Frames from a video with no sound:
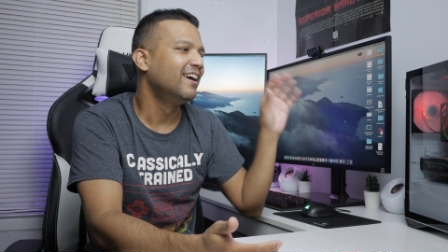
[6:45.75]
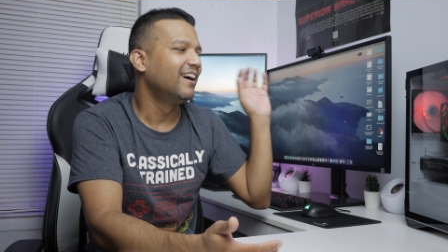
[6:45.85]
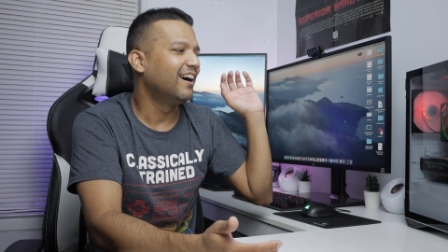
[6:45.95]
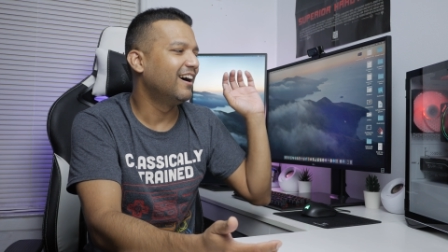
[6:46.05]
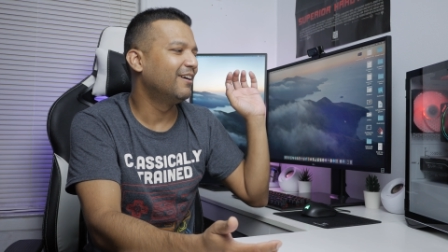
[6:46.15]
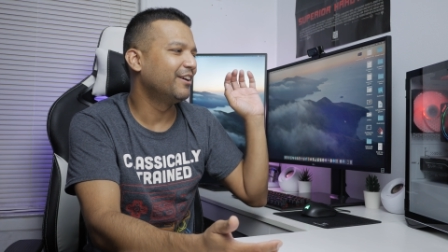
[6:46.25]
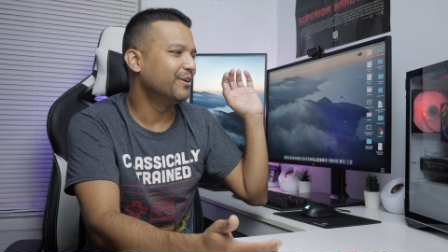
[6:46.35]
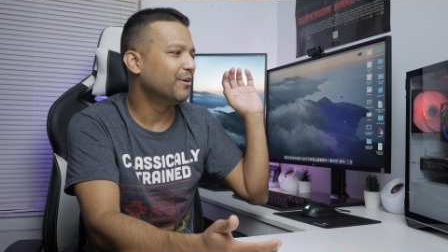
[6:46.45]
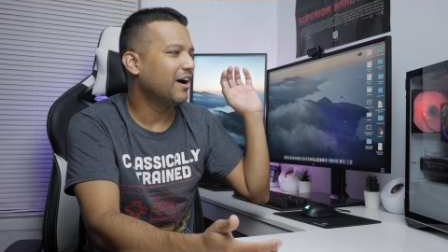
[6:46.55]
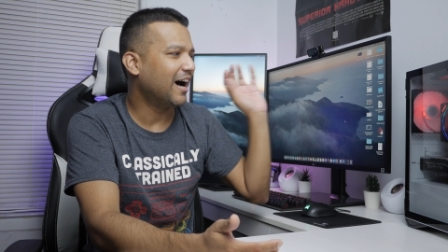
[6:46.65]
uh you
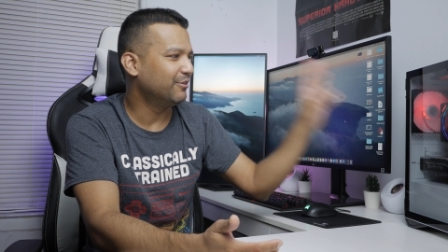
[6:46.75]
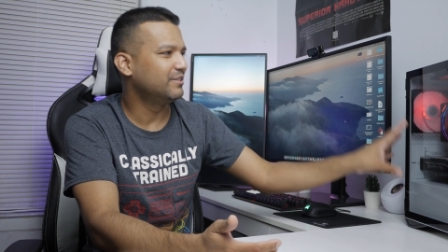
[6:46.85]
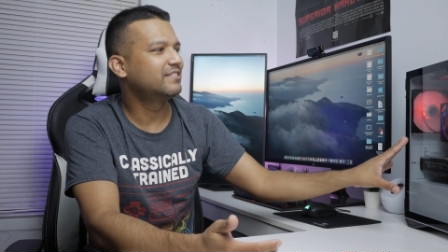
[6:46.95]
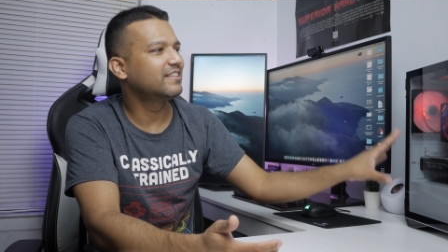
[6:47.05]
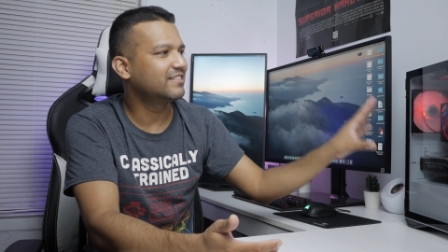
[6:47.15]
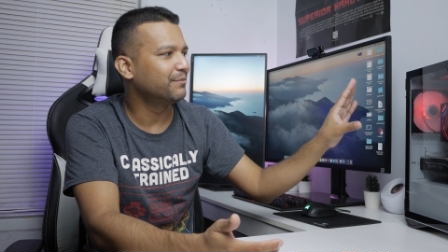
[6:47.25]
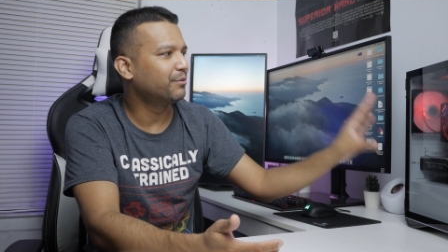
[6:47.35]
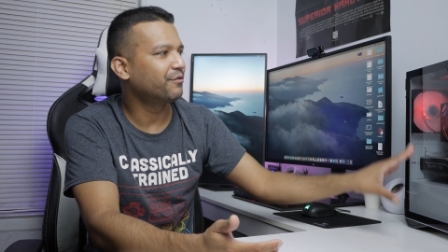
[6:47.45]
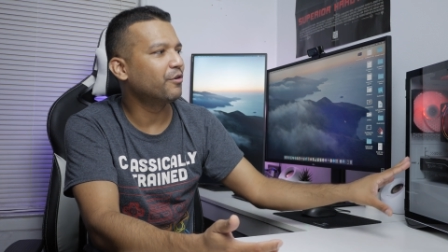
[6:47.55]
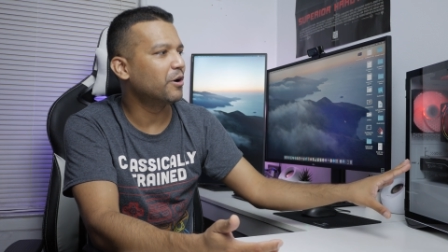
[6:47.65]
know how this system
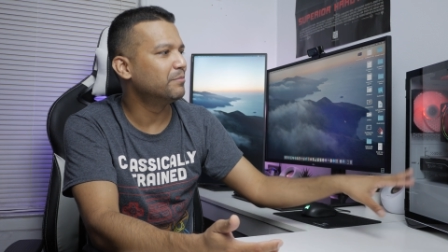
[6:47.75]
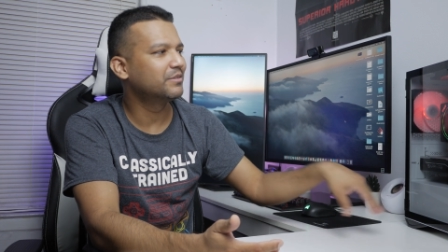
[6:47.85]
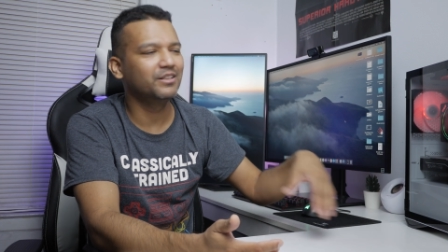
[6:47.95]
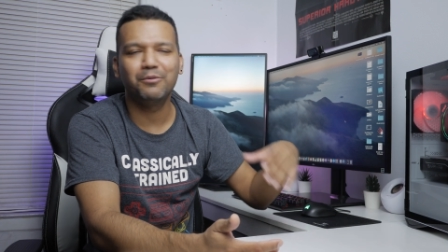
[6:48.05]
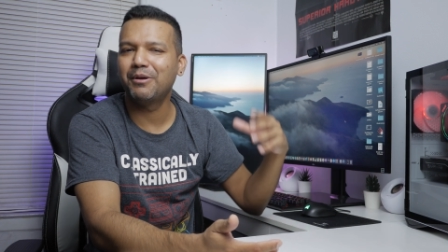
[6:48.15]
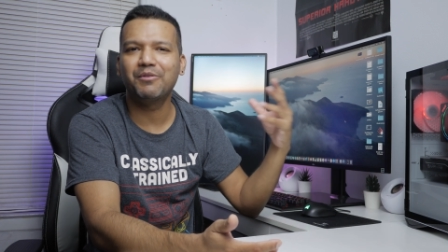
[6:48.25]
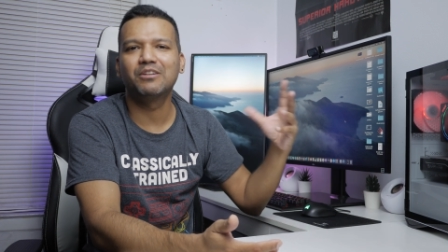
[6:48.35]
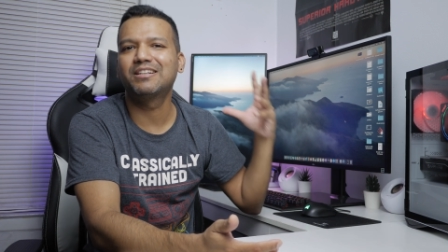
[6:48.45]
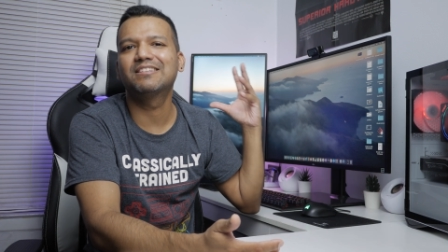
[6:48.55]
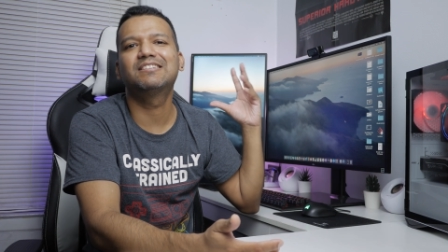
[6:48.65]
performs you know maybe i'll
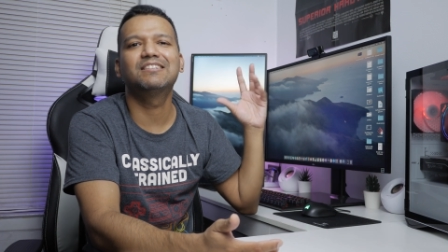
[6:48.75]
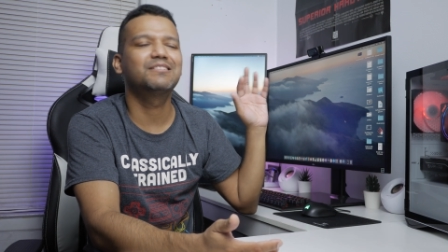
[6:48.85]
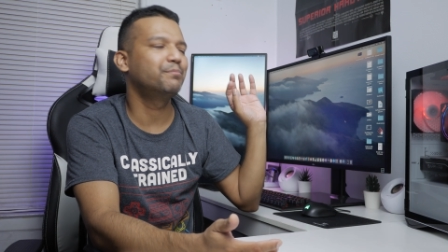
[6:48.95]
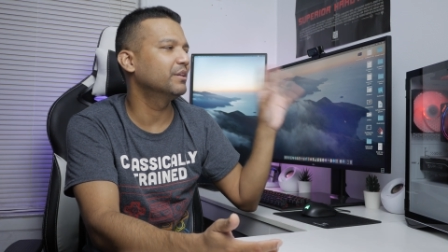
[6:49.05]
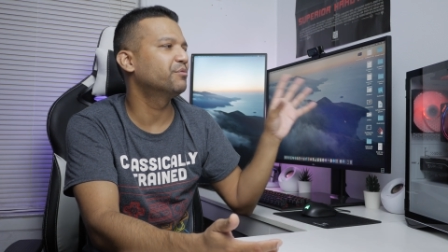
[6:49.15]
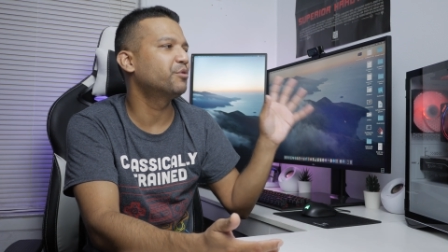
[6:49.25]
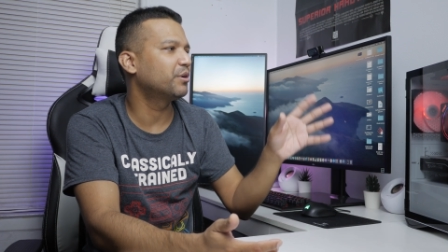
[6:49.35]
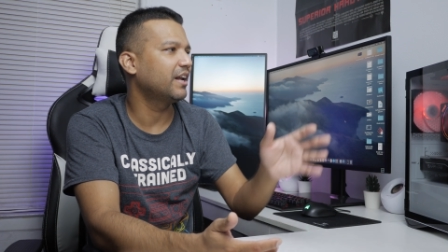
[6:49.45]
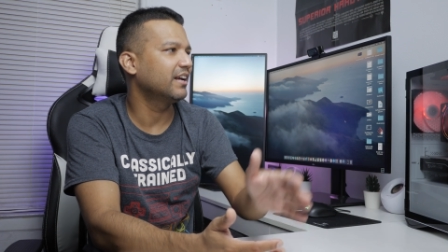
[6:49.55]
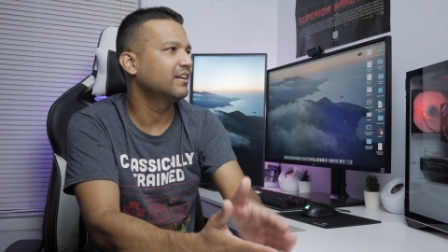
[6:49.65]
test this build for
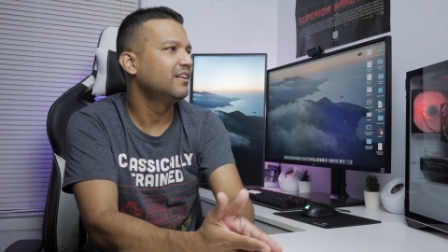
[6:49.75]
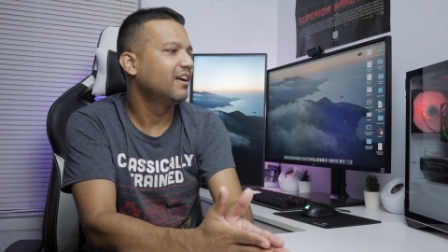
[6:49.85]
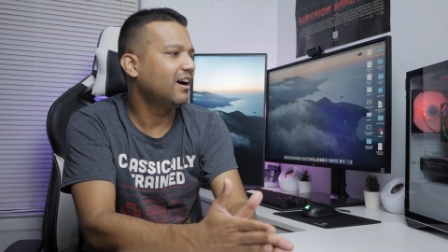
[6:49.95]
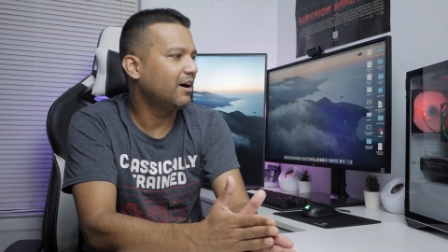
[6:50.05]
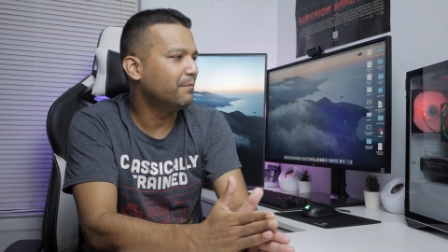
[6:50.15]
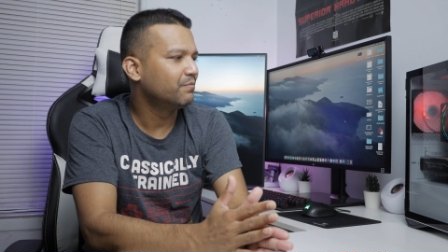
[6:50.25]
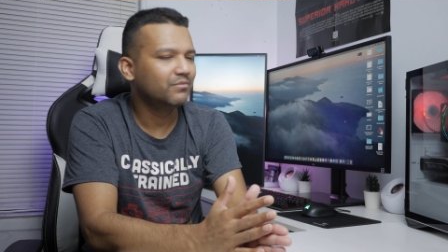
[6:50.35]
like uh